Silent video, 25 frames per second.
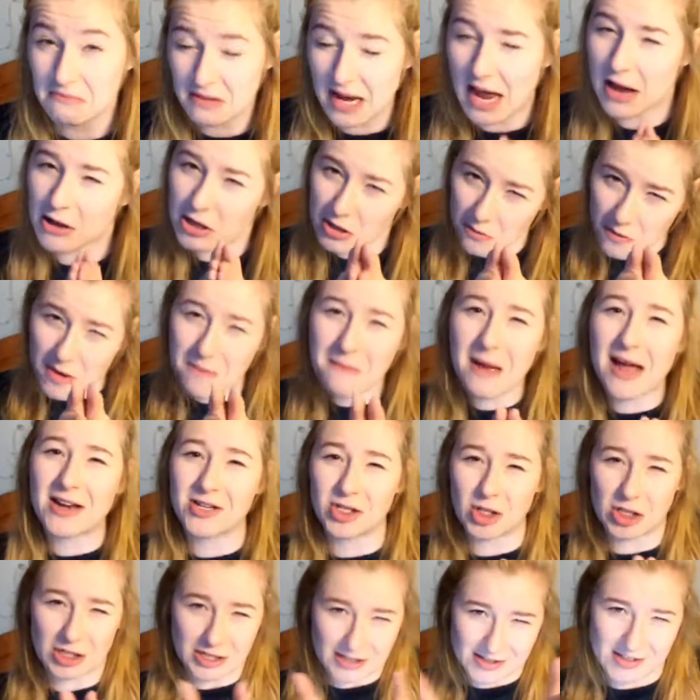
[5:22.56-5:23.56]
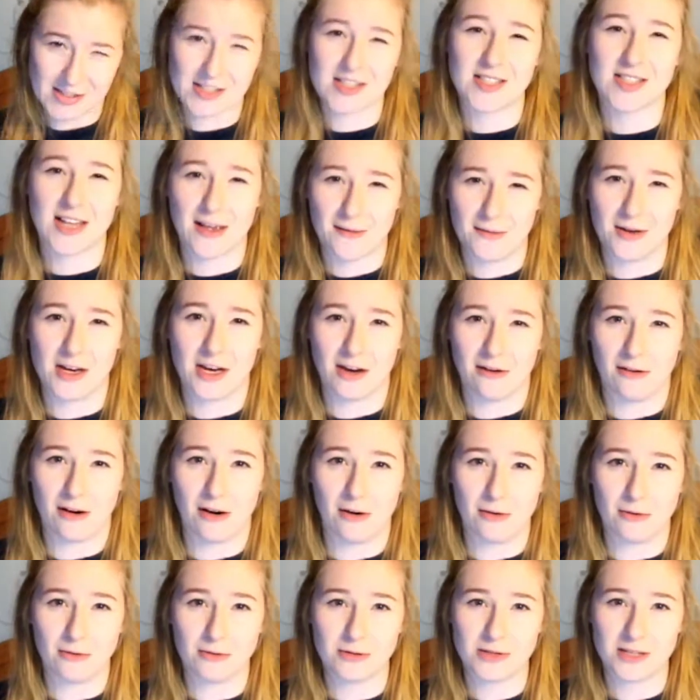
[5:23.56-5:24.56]
Now you imagine as a
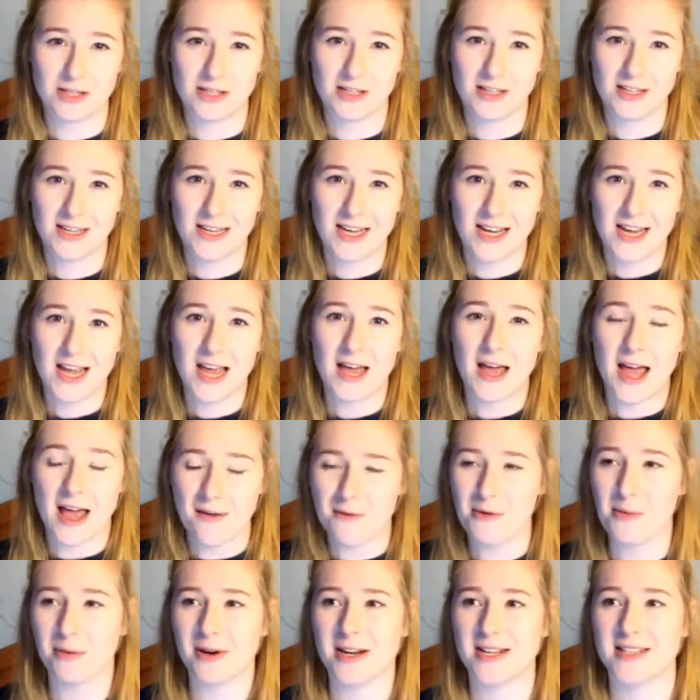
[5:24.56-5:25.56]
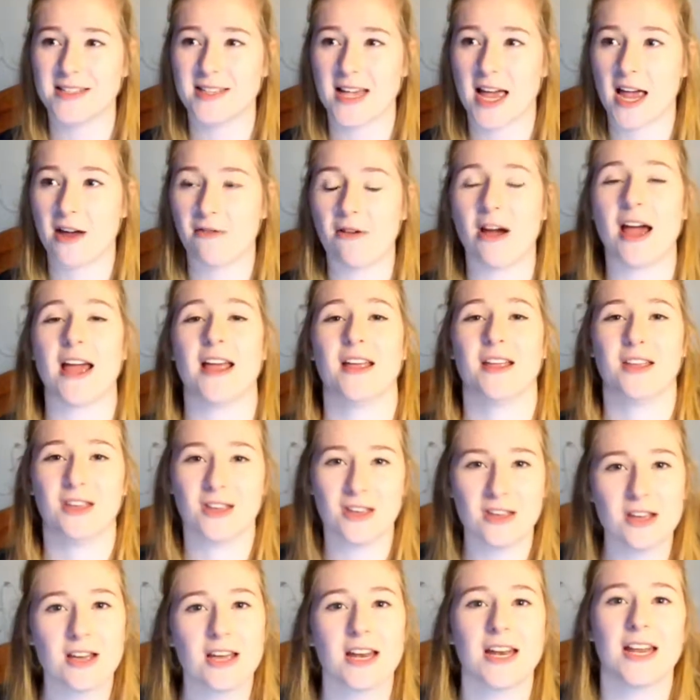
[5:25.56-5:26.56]
7-year-old, everybody's saying, right,
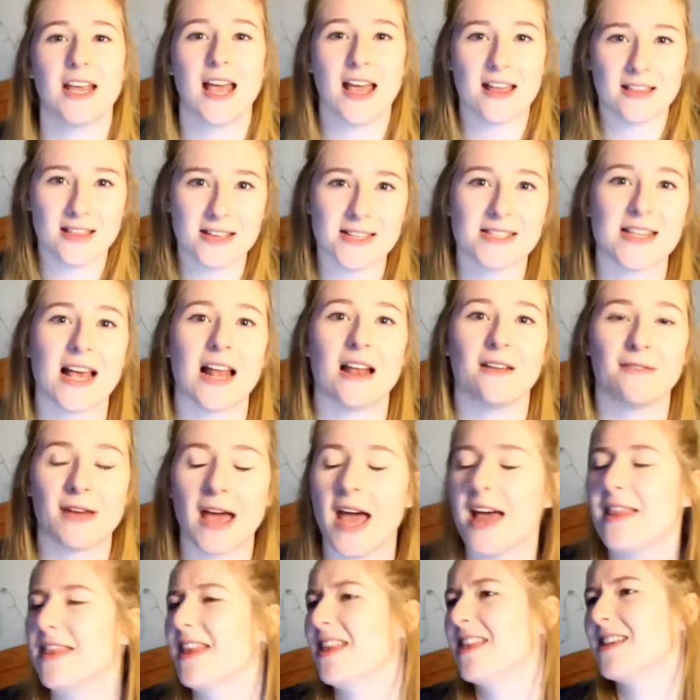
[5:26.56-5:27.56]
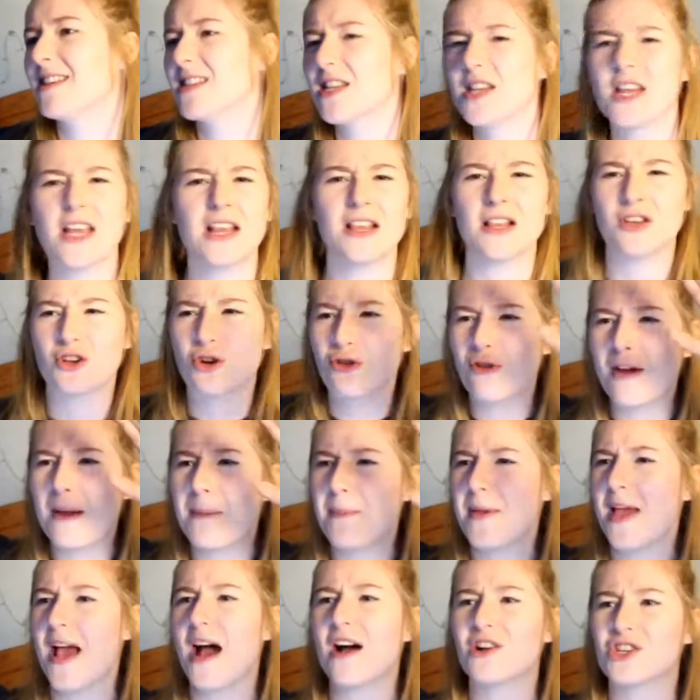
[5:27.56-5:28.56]
you're gonna get in this elevator, and then there's the
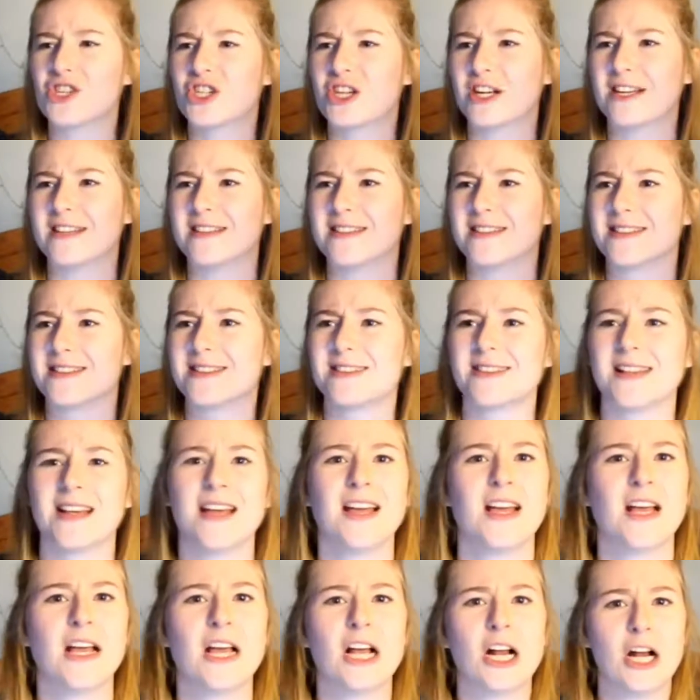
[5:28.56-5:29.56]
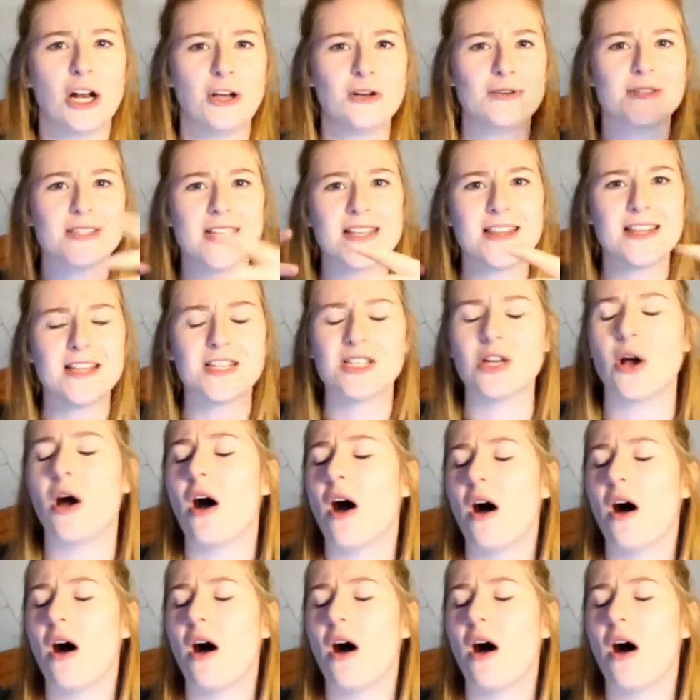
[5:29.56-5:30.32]
creepy ushers closing the door.